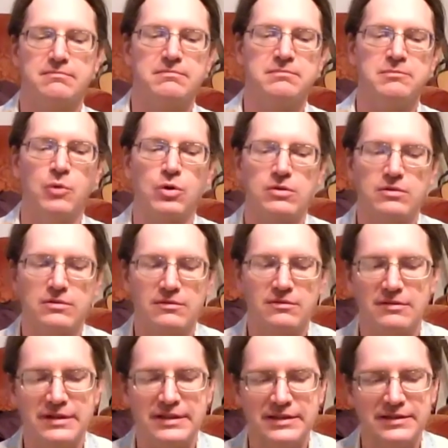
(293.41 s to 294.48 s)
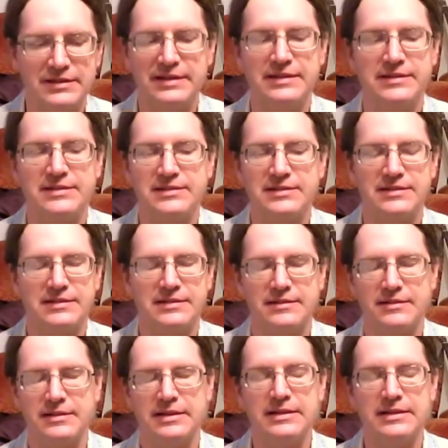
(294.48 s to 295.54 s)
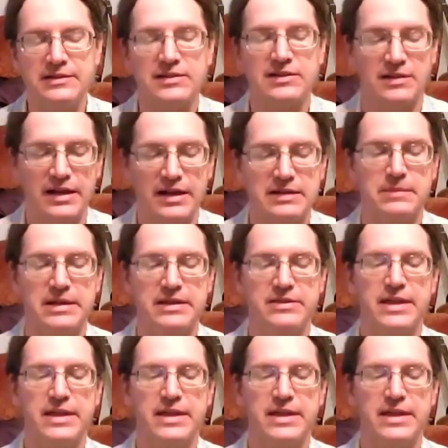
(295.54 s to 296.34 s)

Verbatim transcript: moral, is is enlightenment.